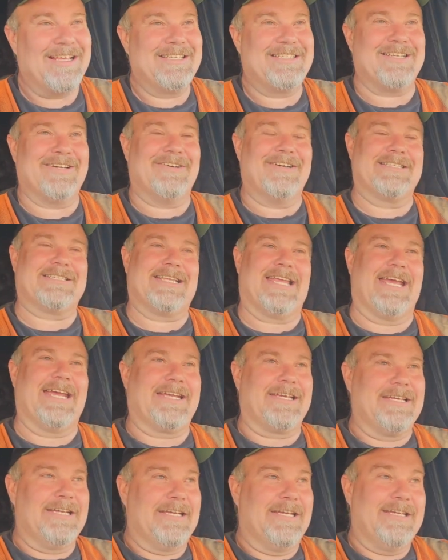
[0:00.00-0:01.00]
So it's like
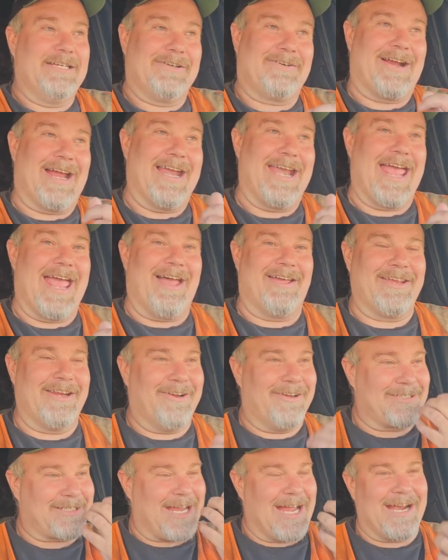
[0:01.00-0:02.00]
right now,
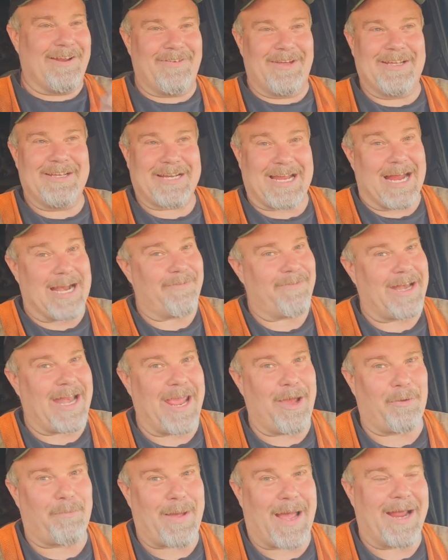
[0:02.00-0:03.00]
it's kind of a
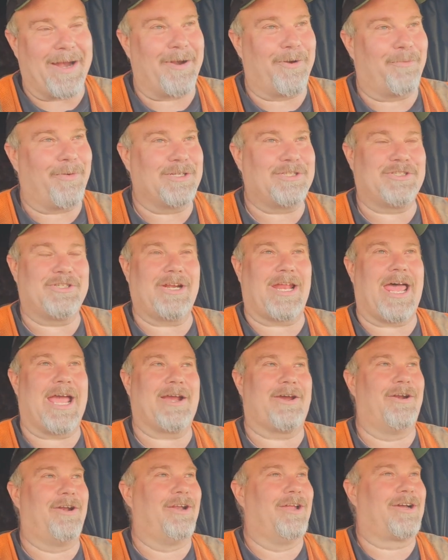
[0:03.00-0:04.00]
nail biter. What's July
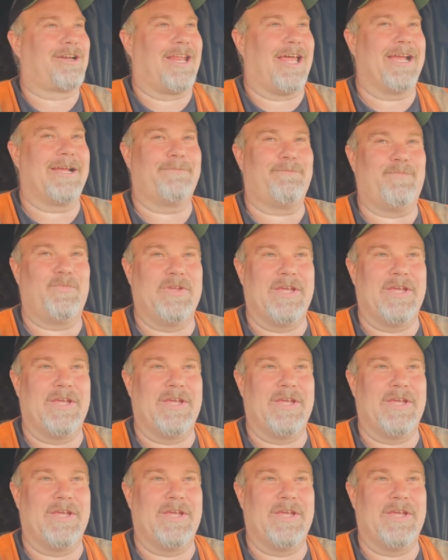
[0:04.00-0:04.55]
going to look like?